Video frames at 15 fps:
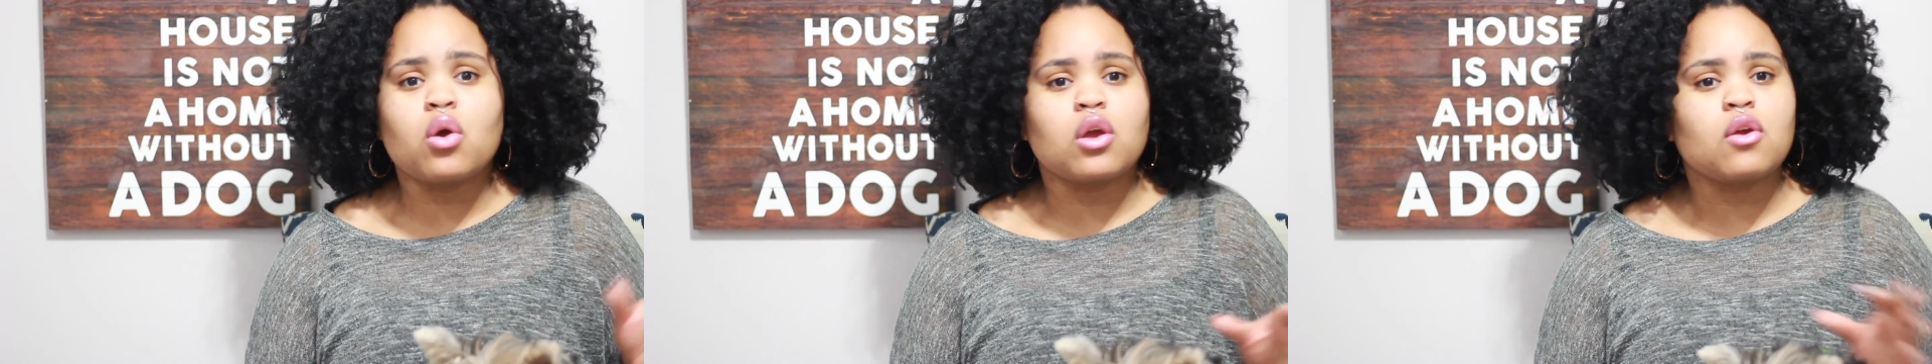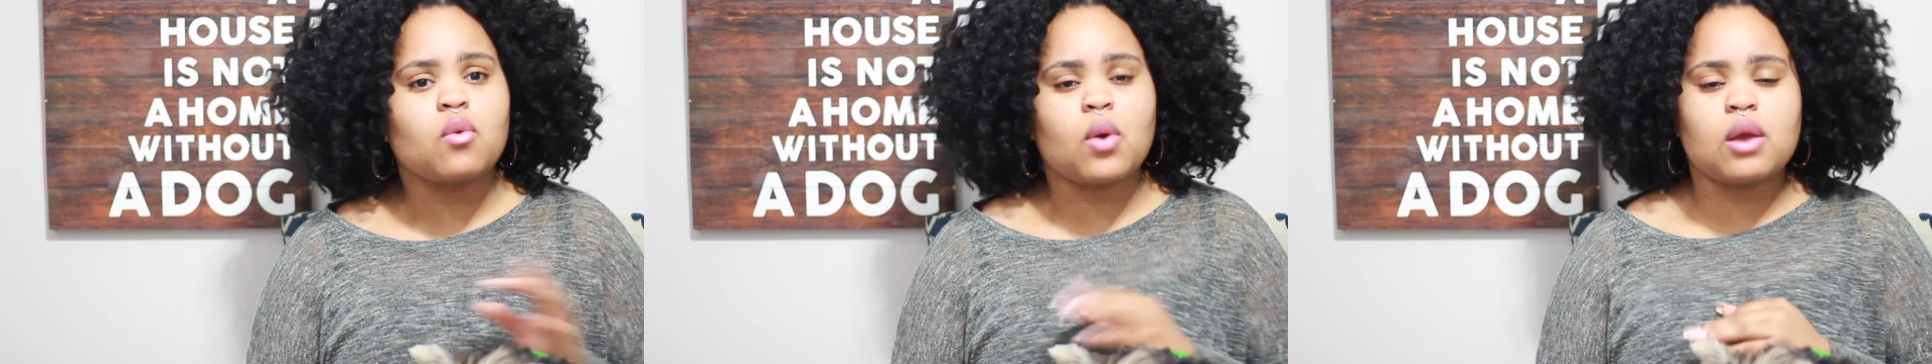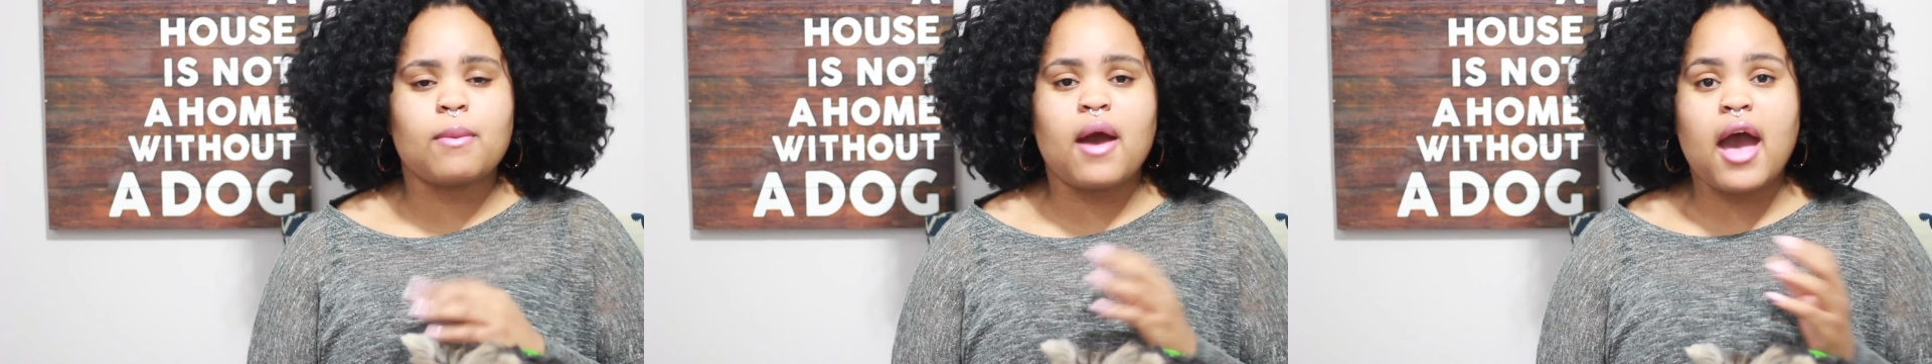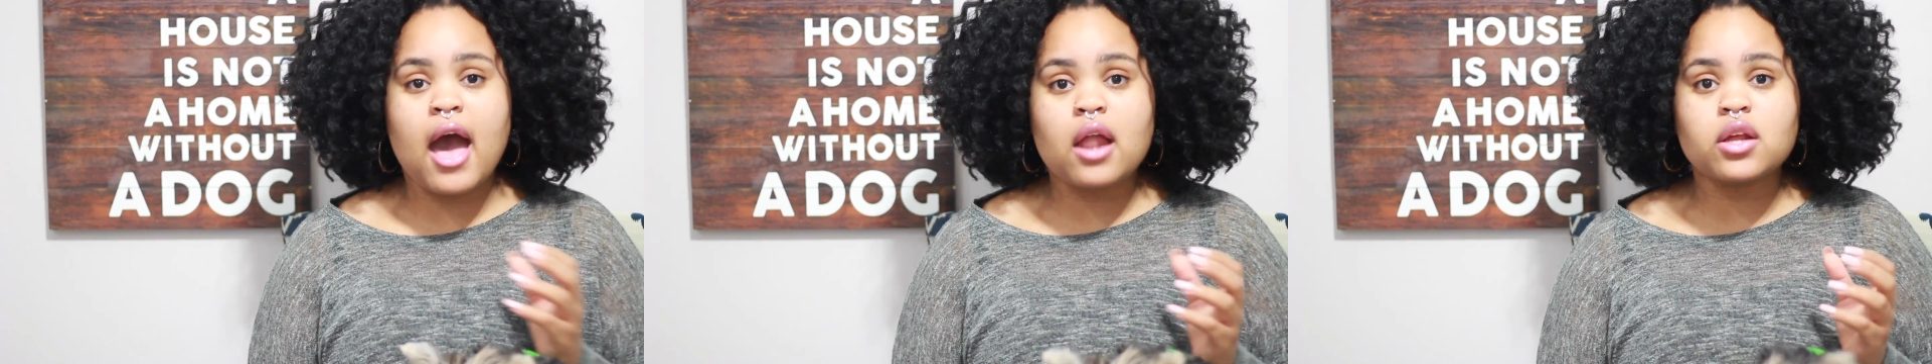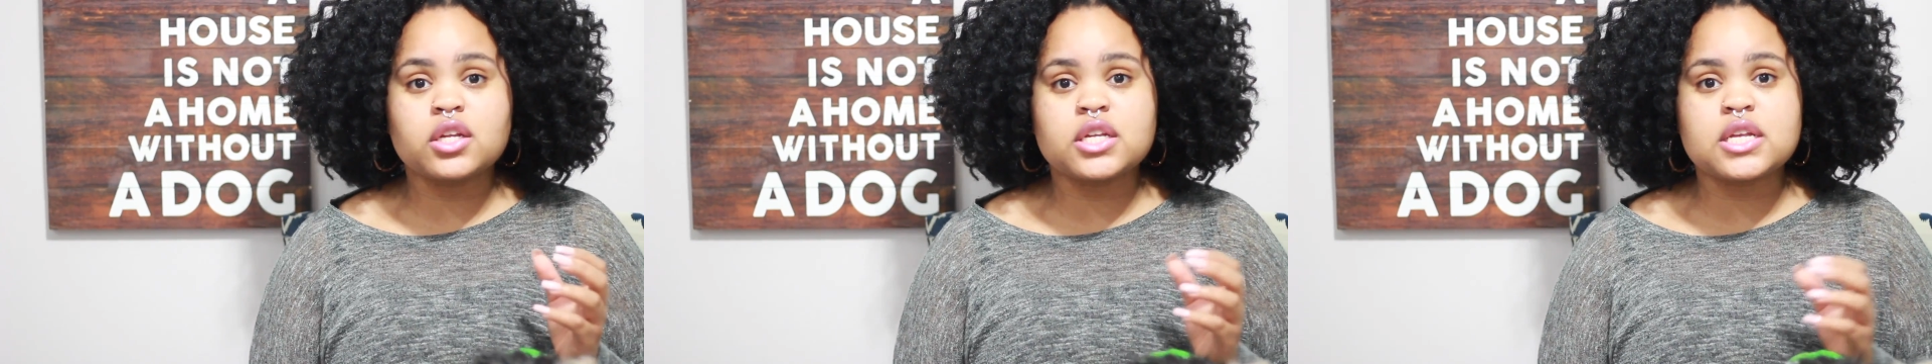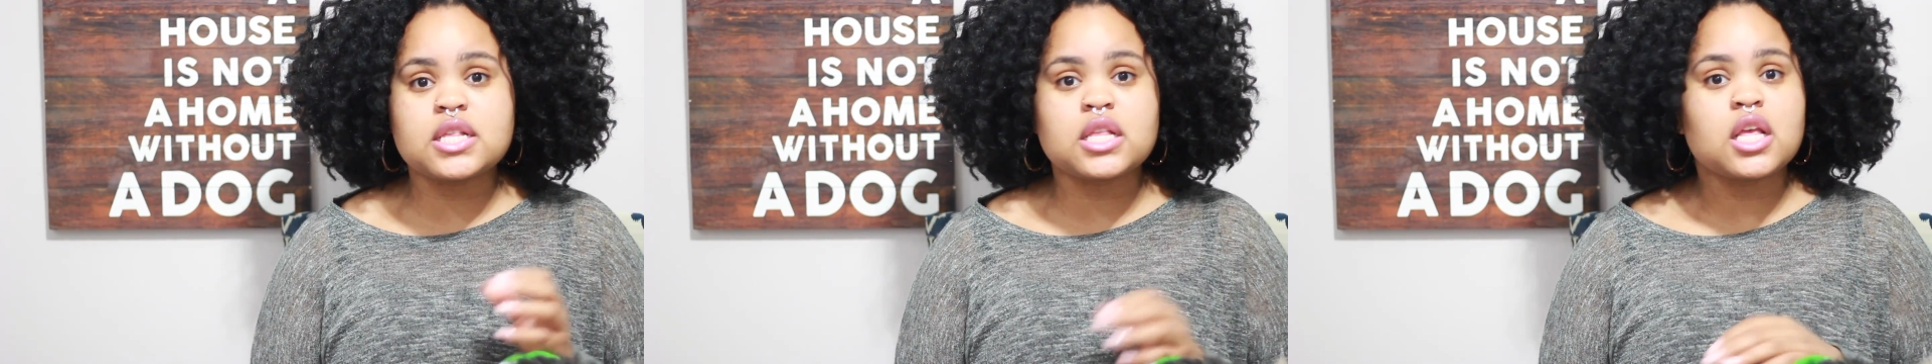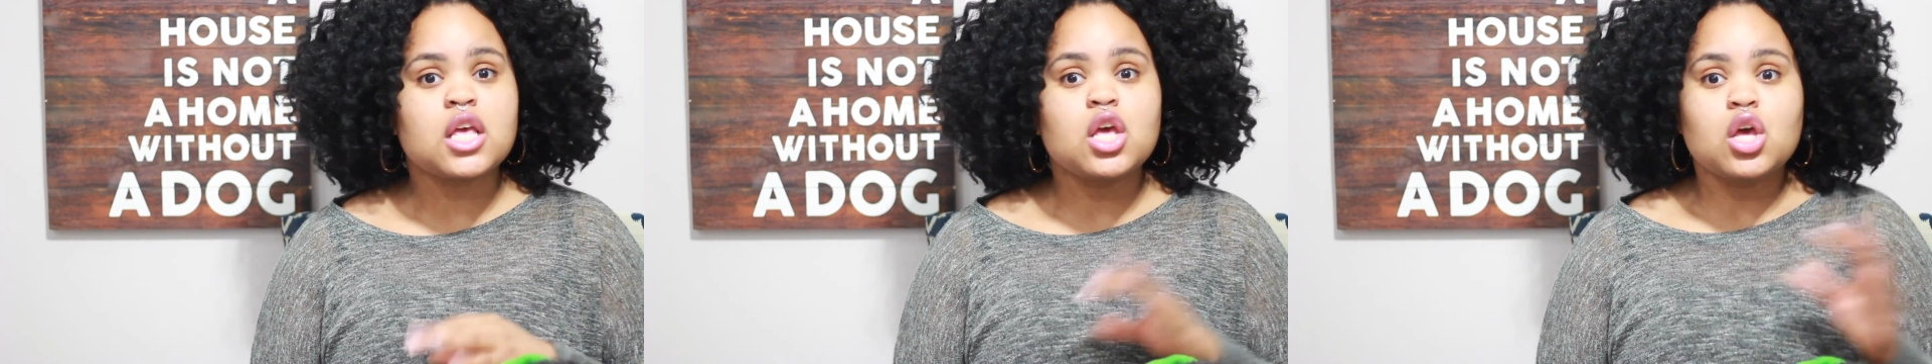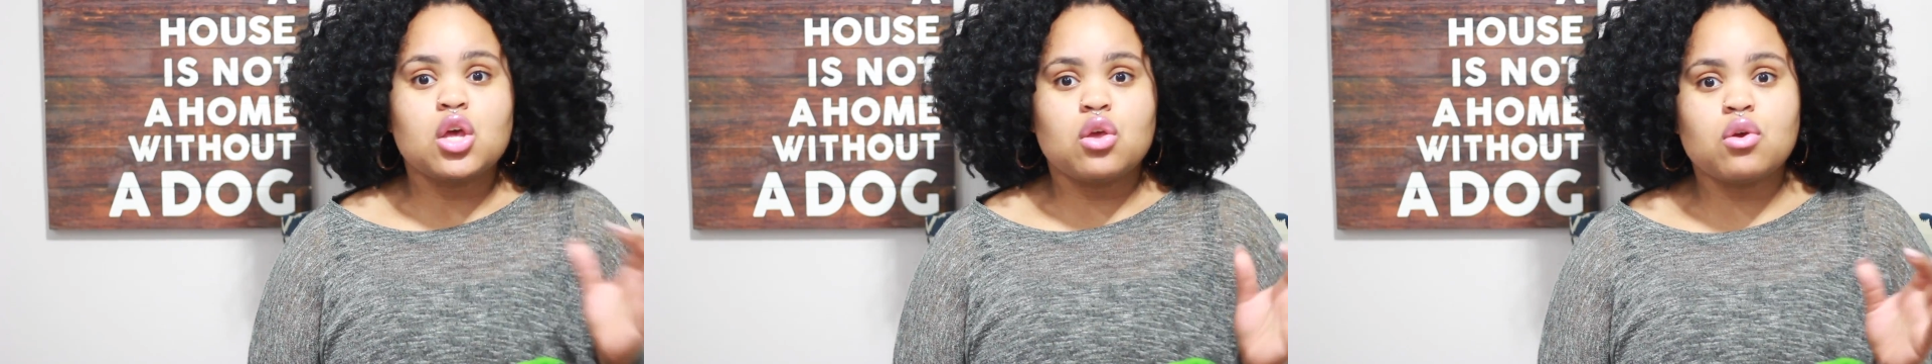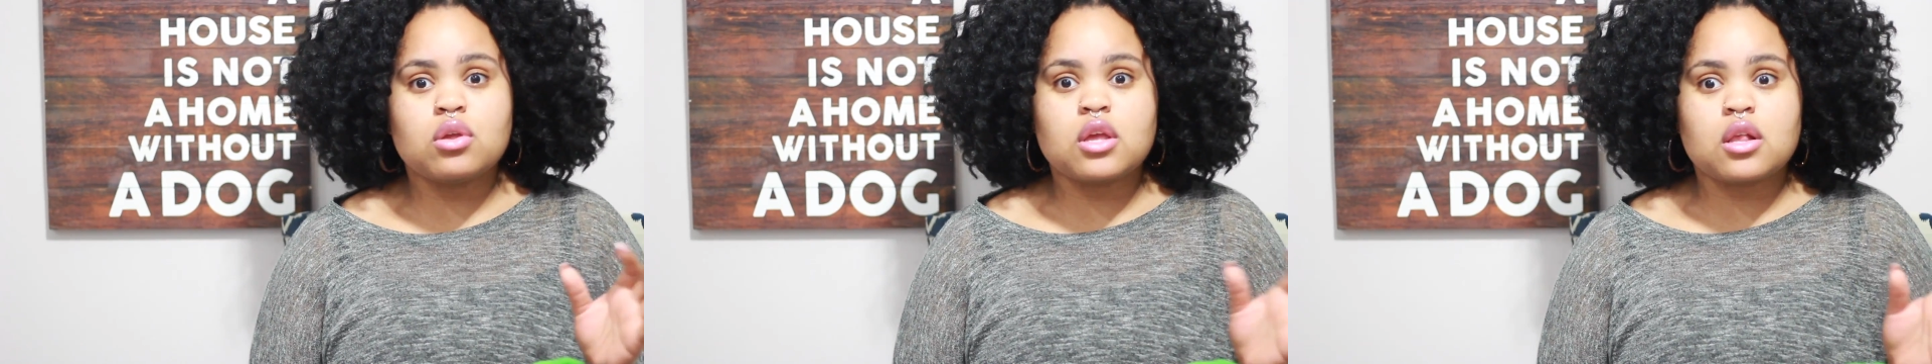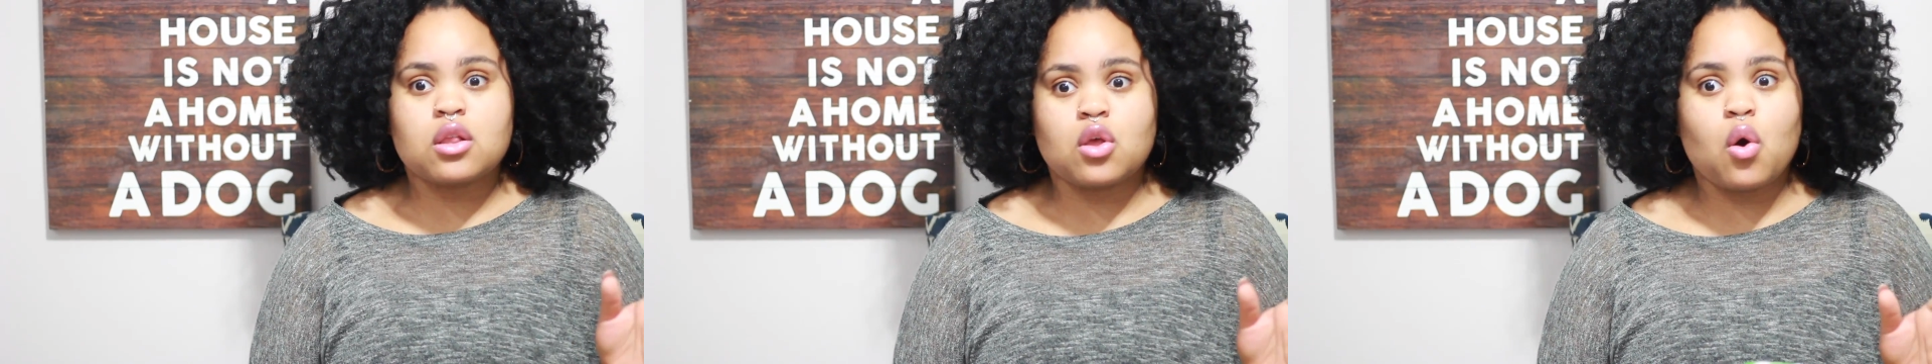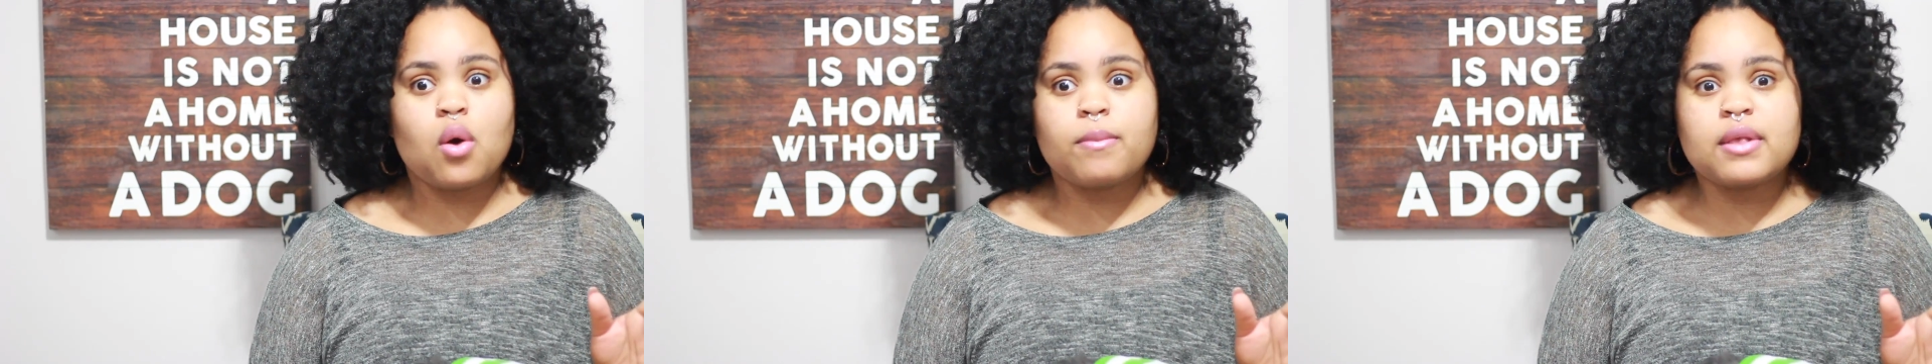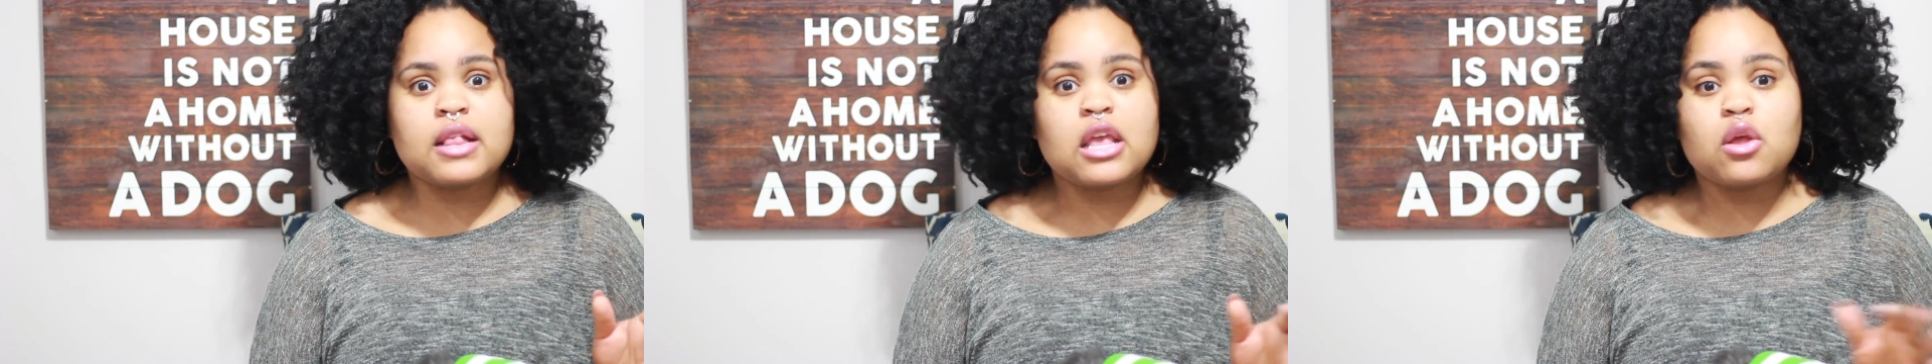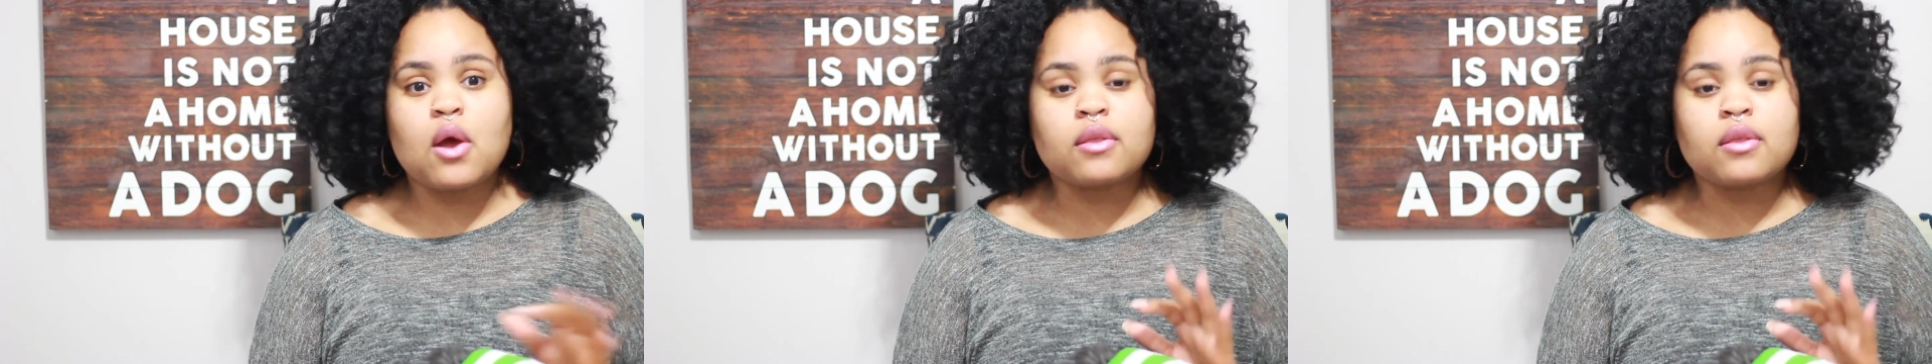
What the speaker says: or you're worried about allergies, you can just go and be seen.